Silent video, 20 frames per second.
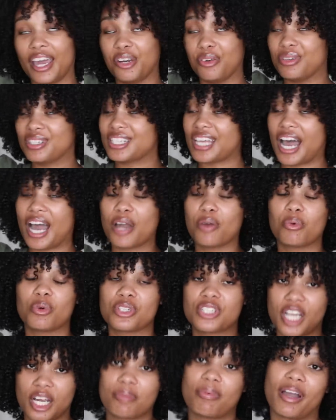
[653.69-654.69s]
anyways I will
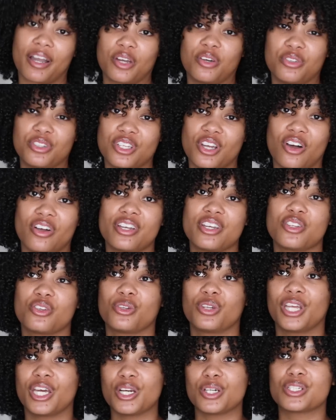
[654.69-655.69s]
check back in with y'all either
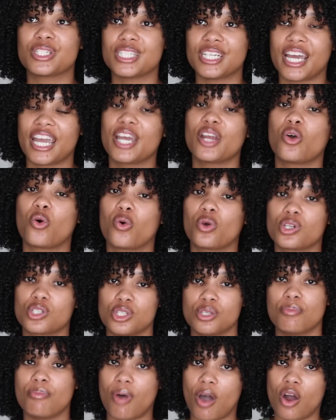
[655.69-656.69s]
later tonight or
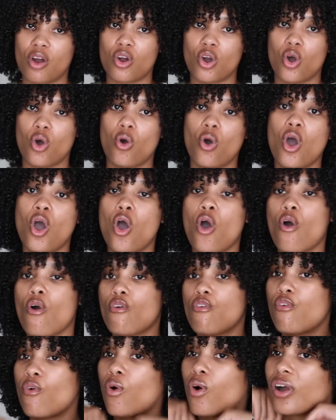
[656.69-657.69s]
tomorrow
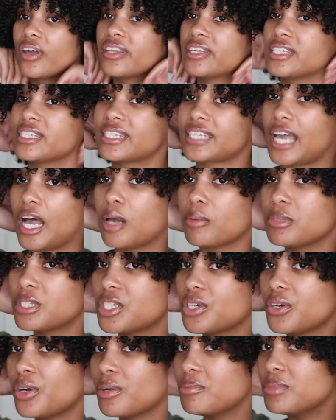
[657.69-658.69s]
for the scalp
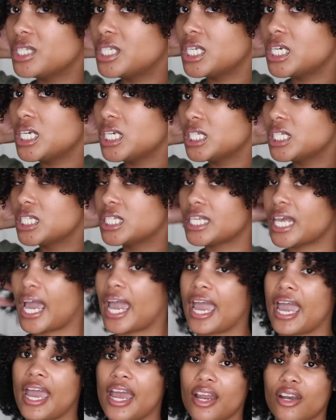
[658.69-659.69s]
serum deets
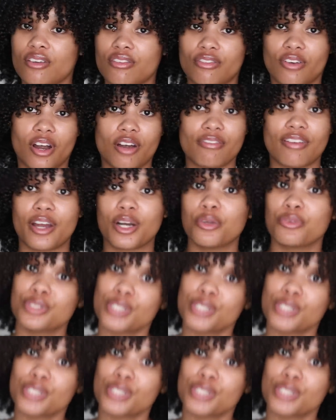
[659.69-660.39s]
and for our final okay,